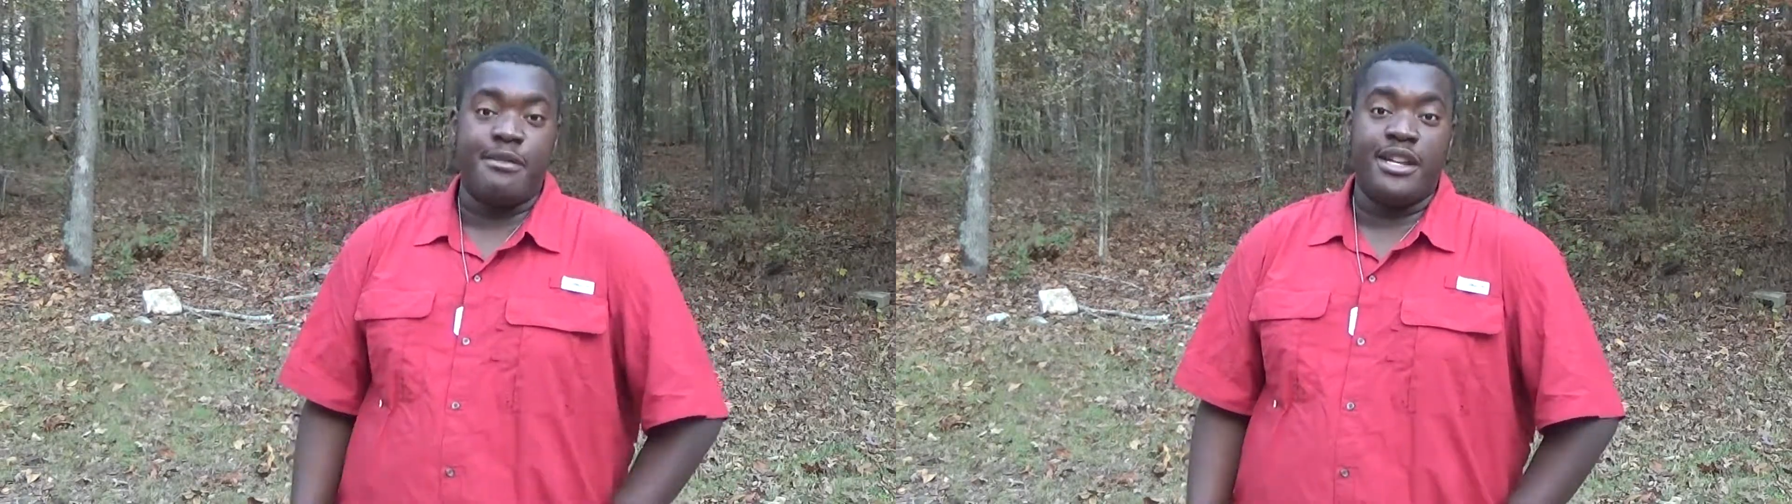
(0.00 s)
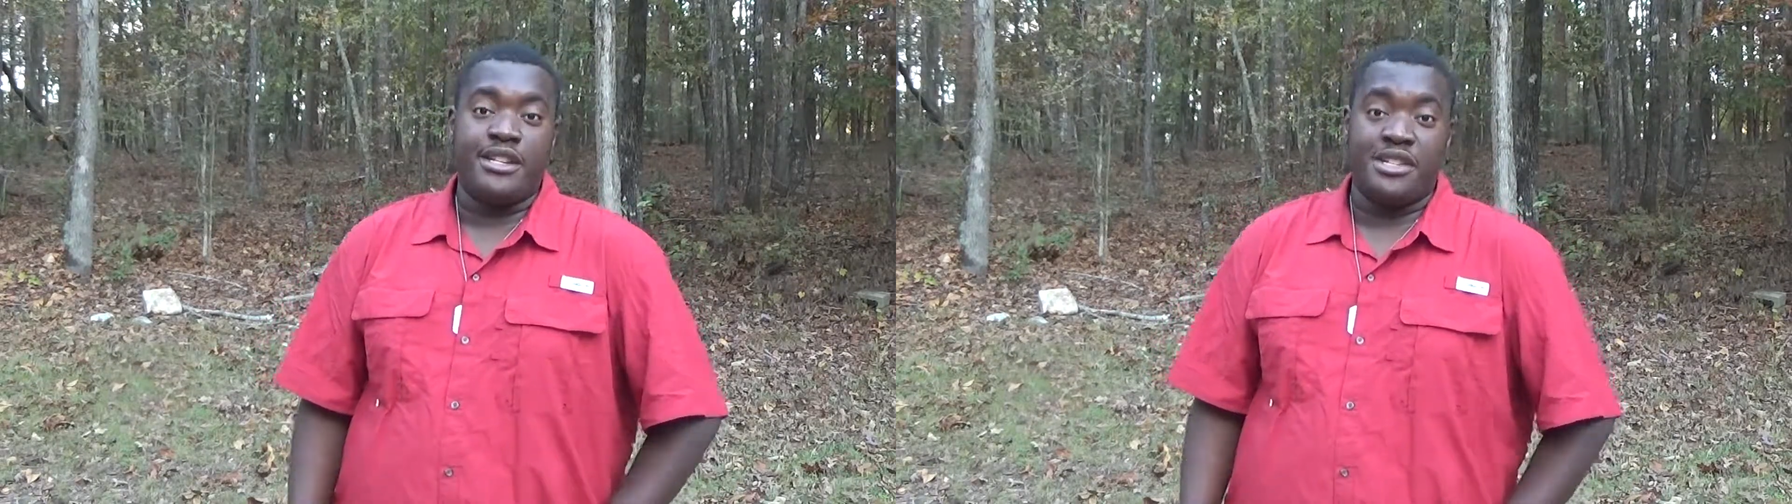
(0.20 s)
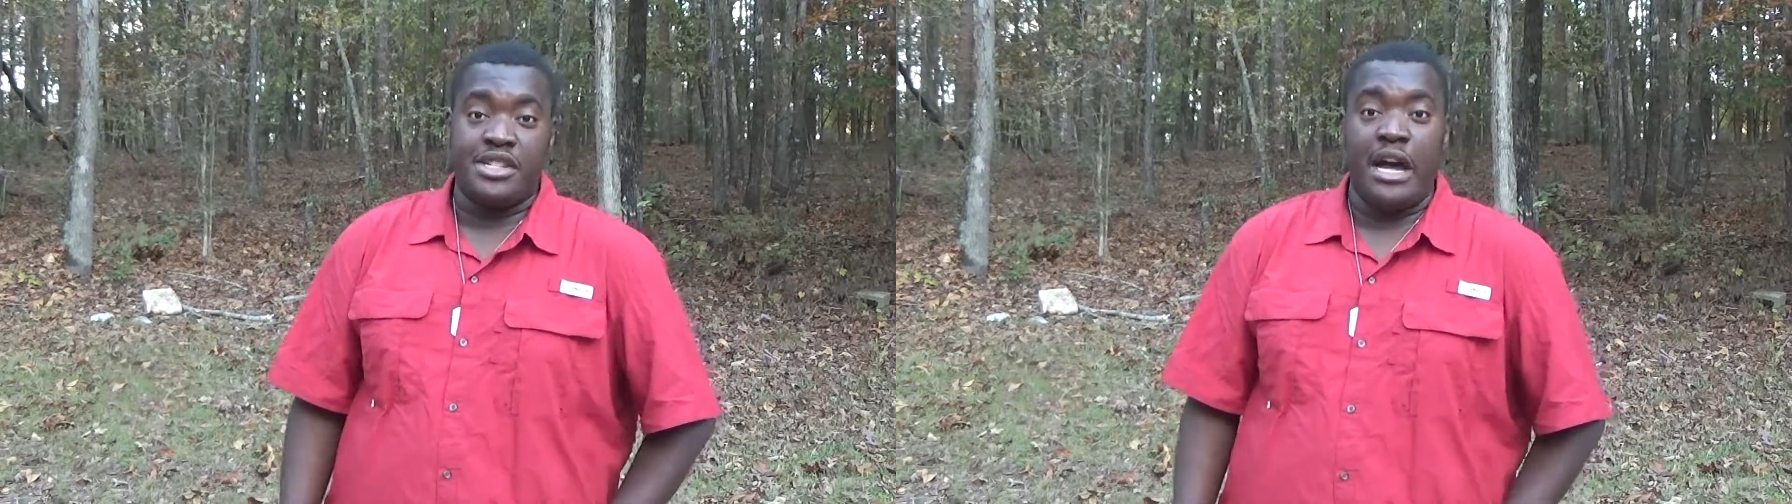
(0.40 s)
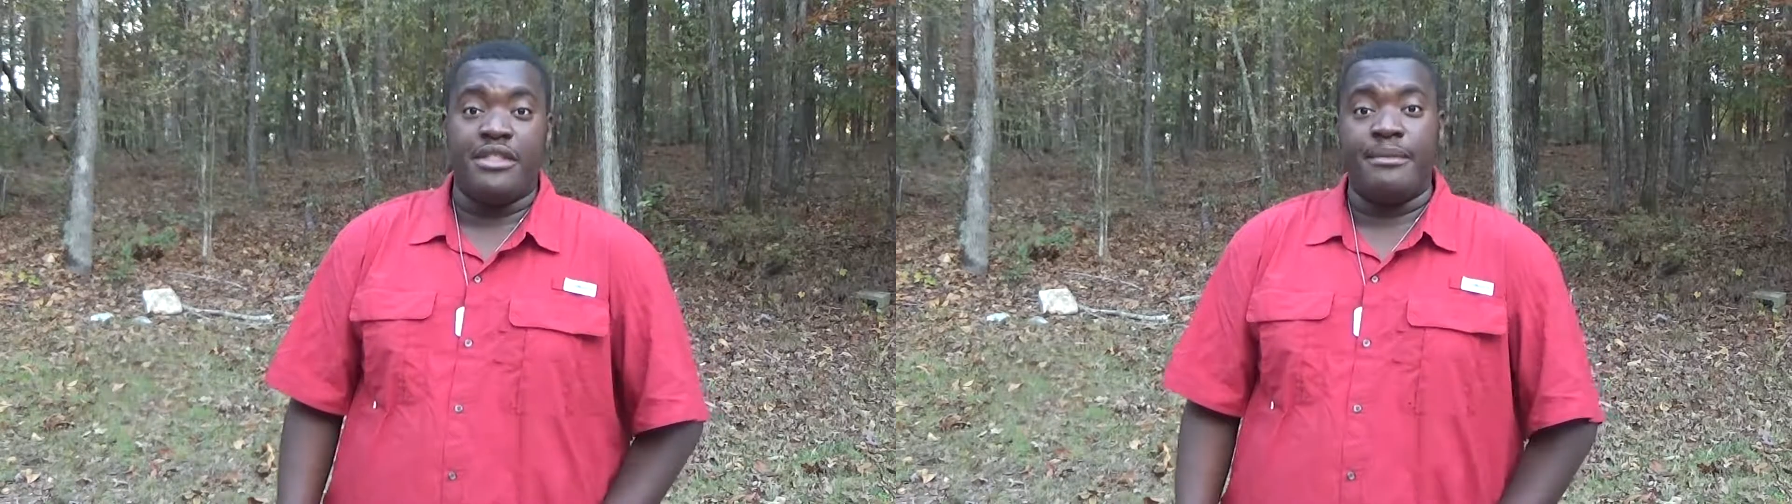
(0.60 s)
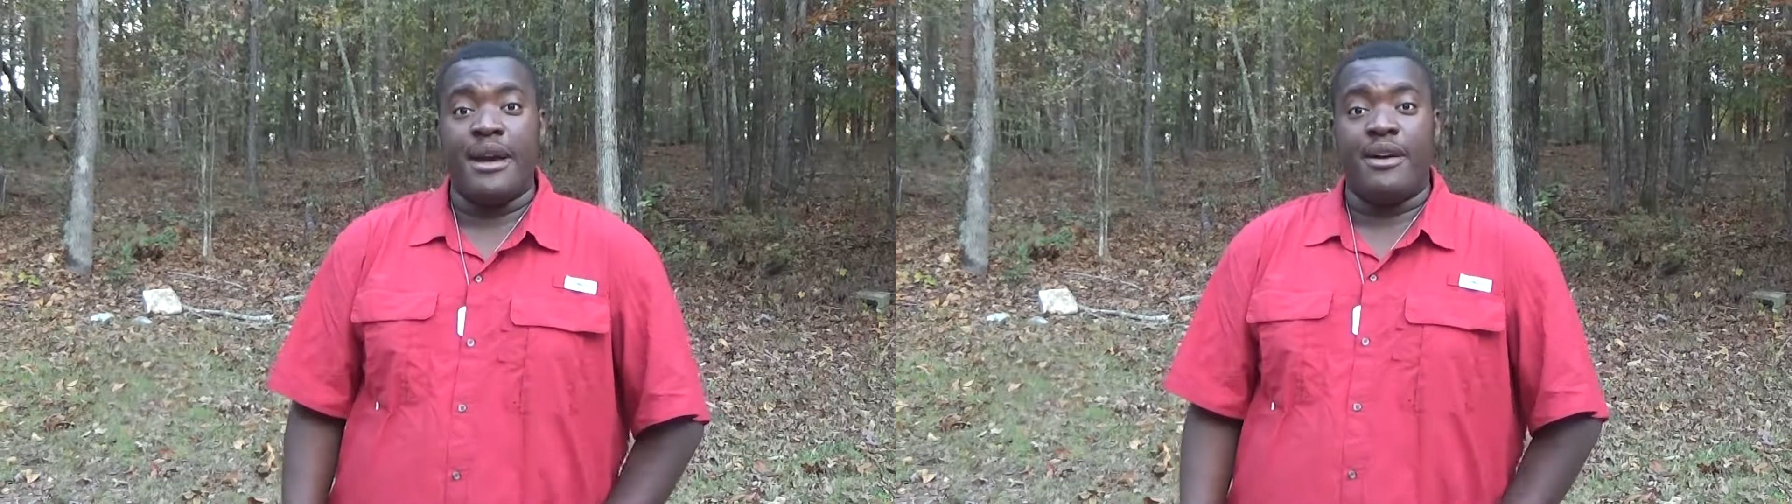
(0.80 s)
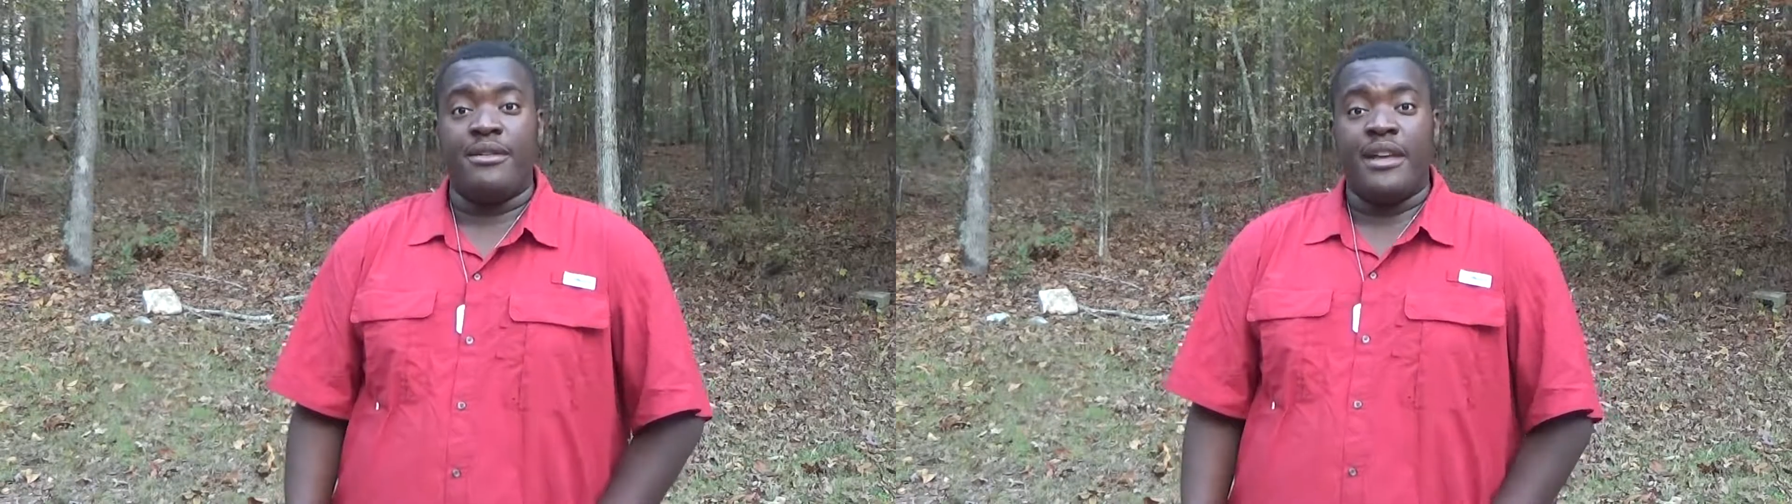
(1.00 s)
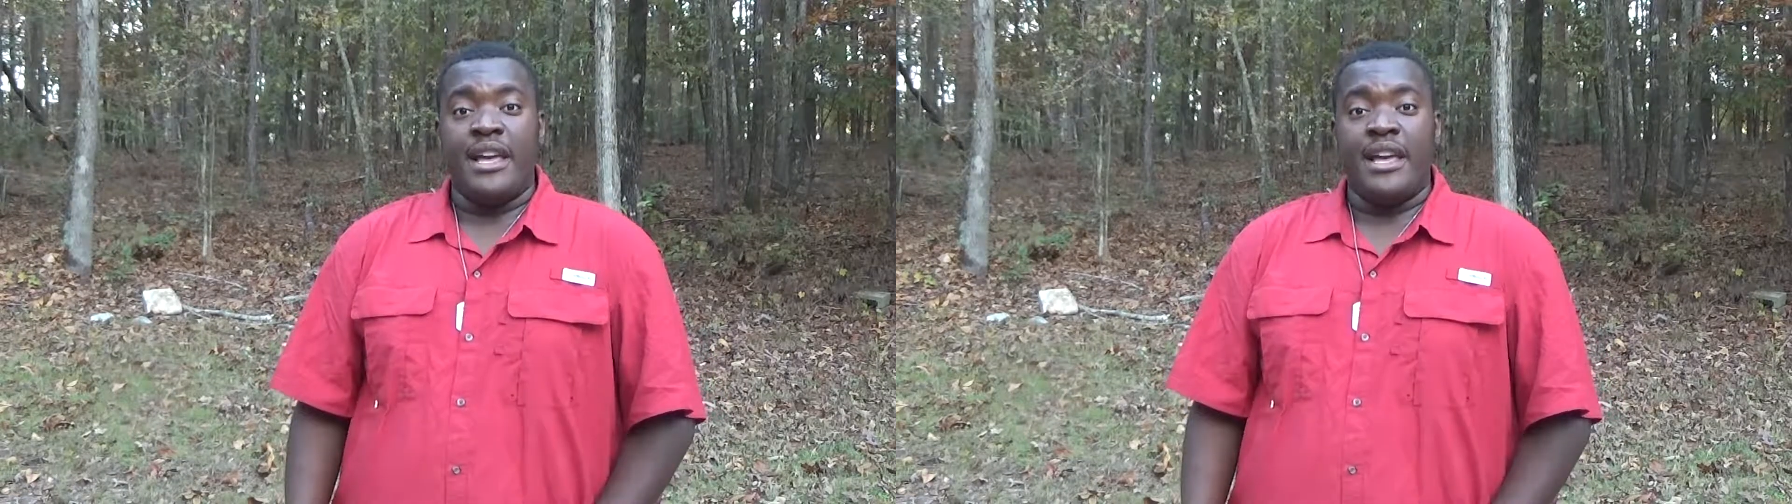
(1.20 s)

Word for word: me to shout them out.